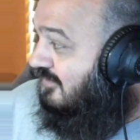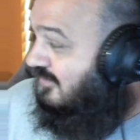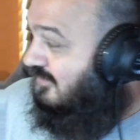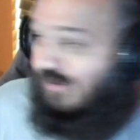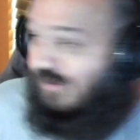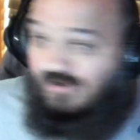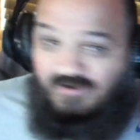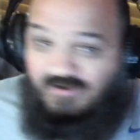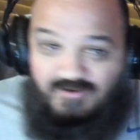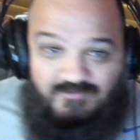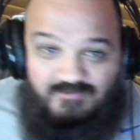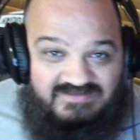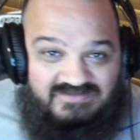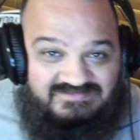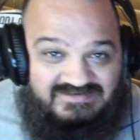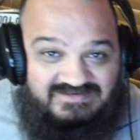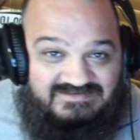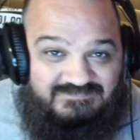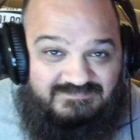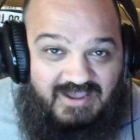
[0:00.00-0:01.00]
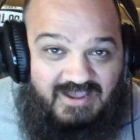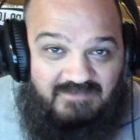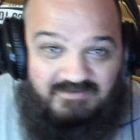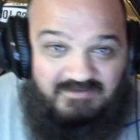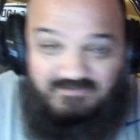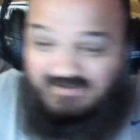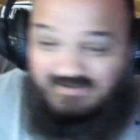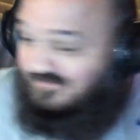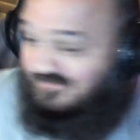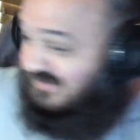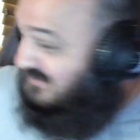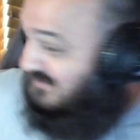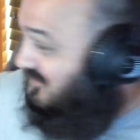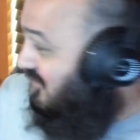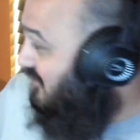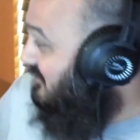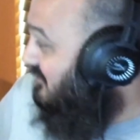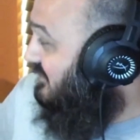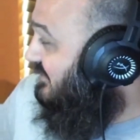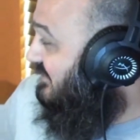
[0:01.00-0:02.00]
Uh-oh, my son's behind me waving his
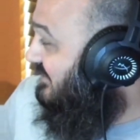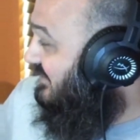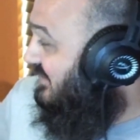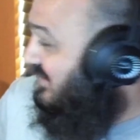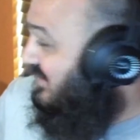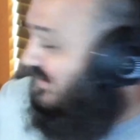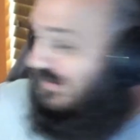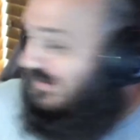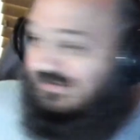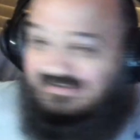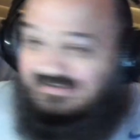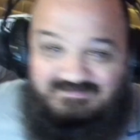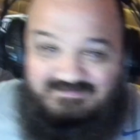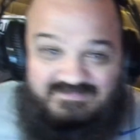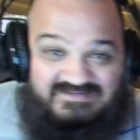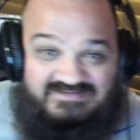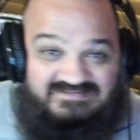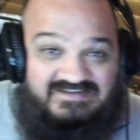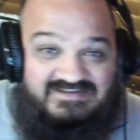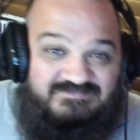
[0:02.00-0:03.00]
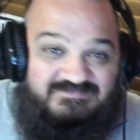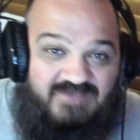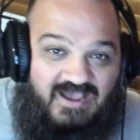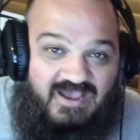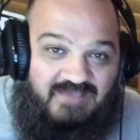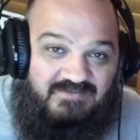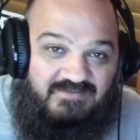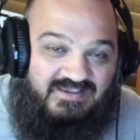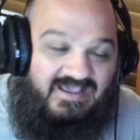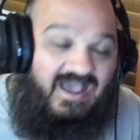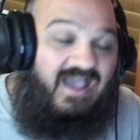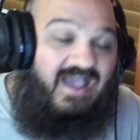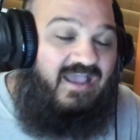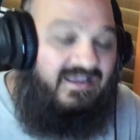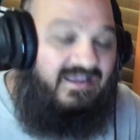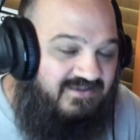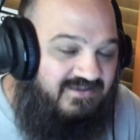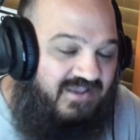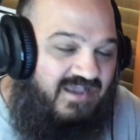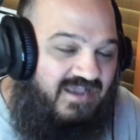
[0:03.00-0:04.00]
arms. And my son's behind me,
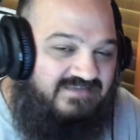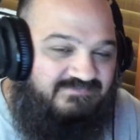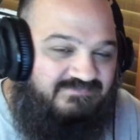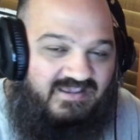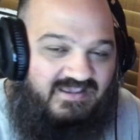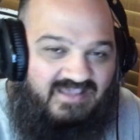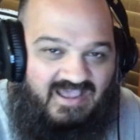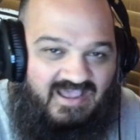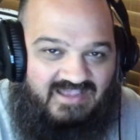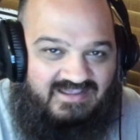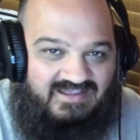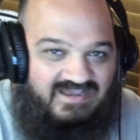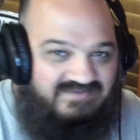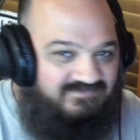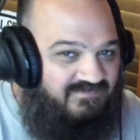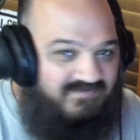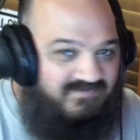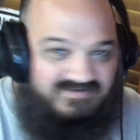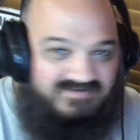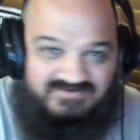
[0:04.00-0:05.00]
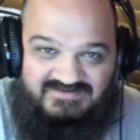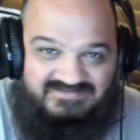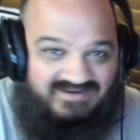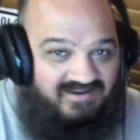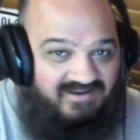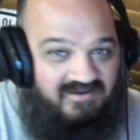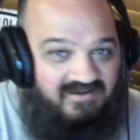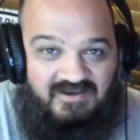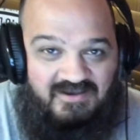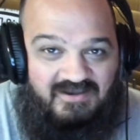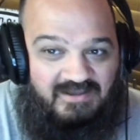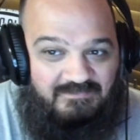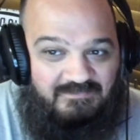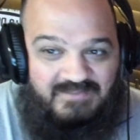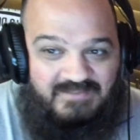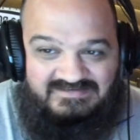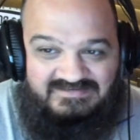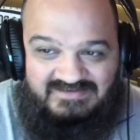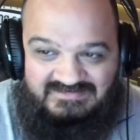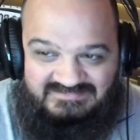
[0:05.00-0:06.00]
Kai. You guys met Kai. He's waving his arms saying, I'm
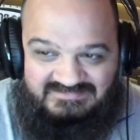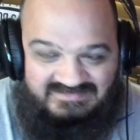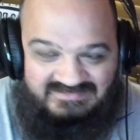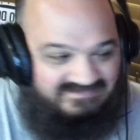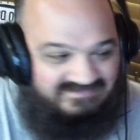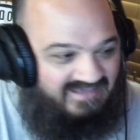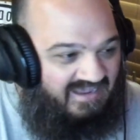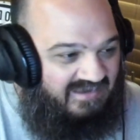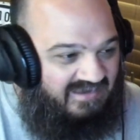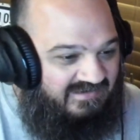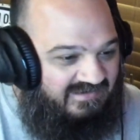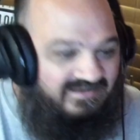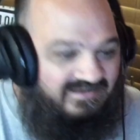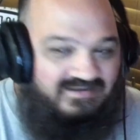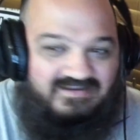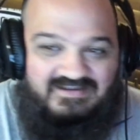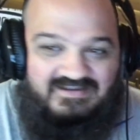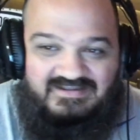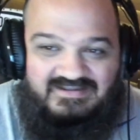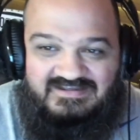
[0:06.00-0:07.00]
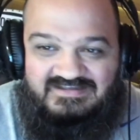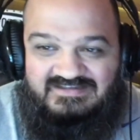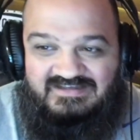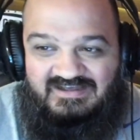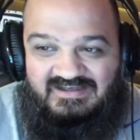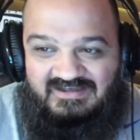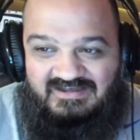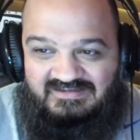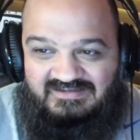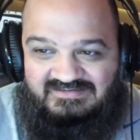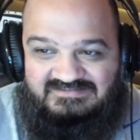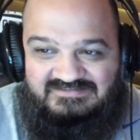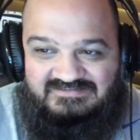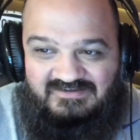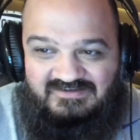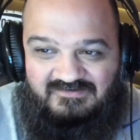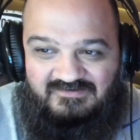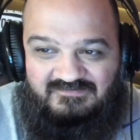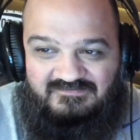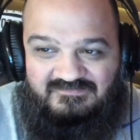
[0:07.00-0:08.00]
not touching this candy.
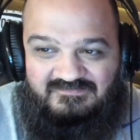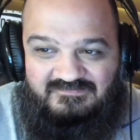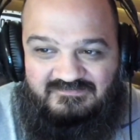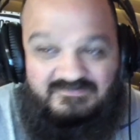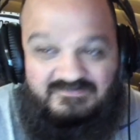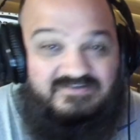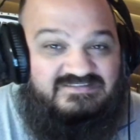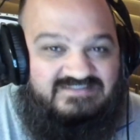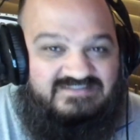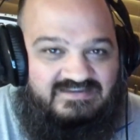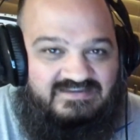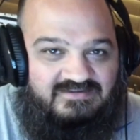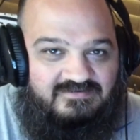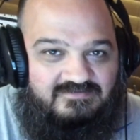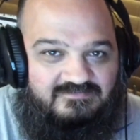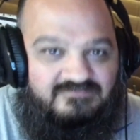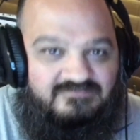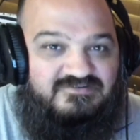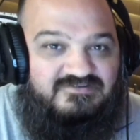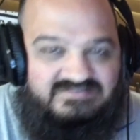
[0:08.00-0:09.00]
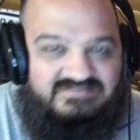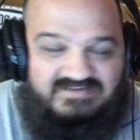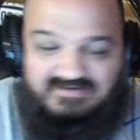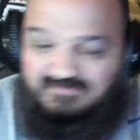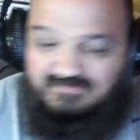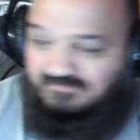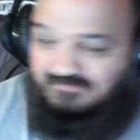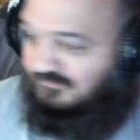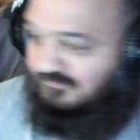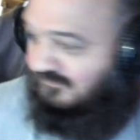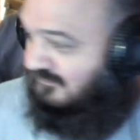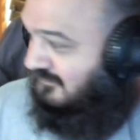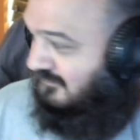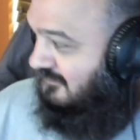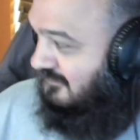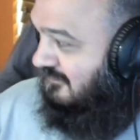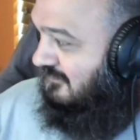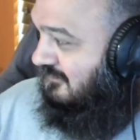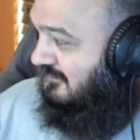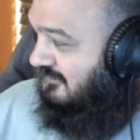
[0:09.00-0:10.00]
So we'll see. We'll see.
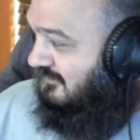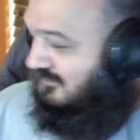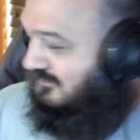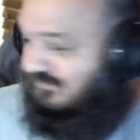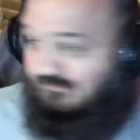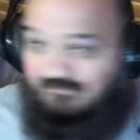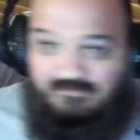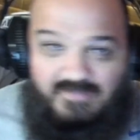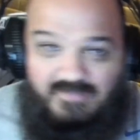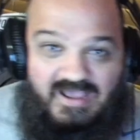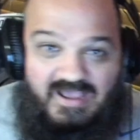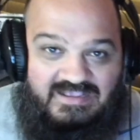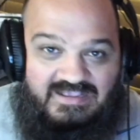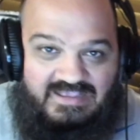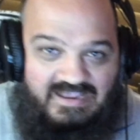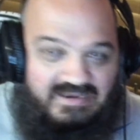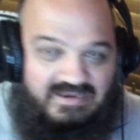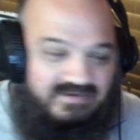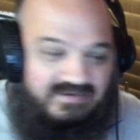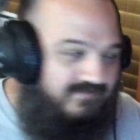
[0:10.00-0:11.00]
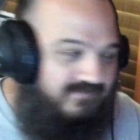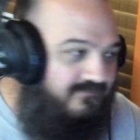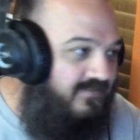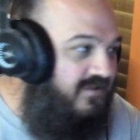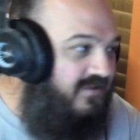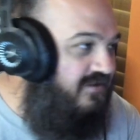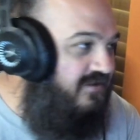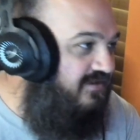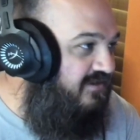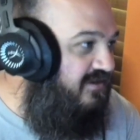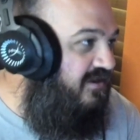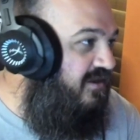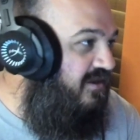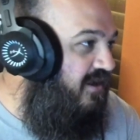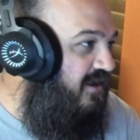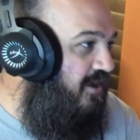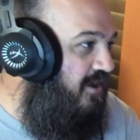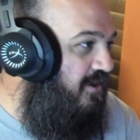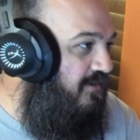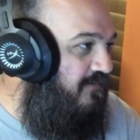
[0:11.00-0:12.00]
My candy.
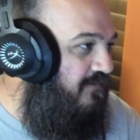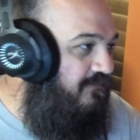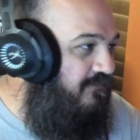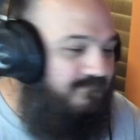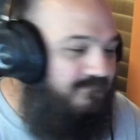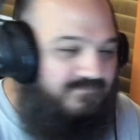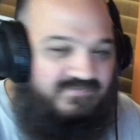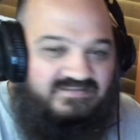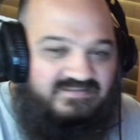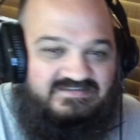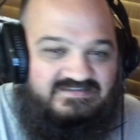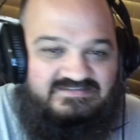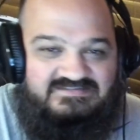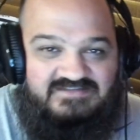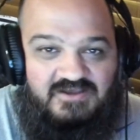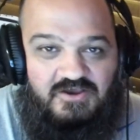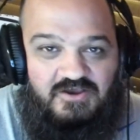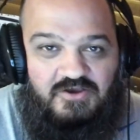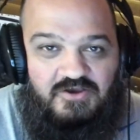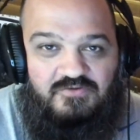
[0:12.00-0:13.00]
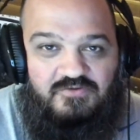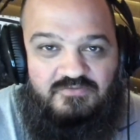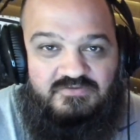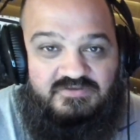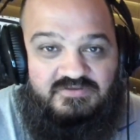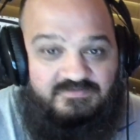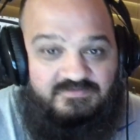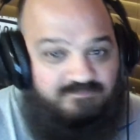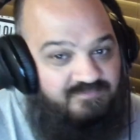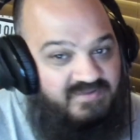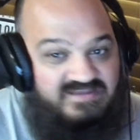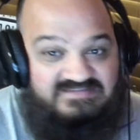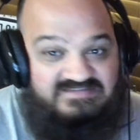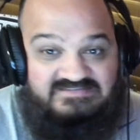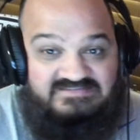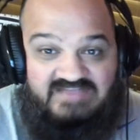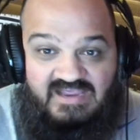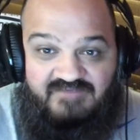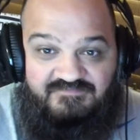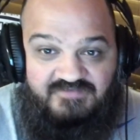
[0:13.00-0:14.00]
So be
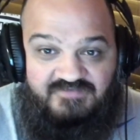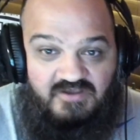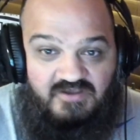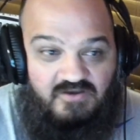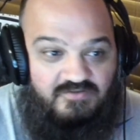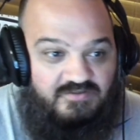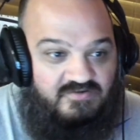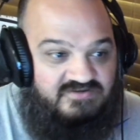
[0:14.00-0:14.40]
safe though.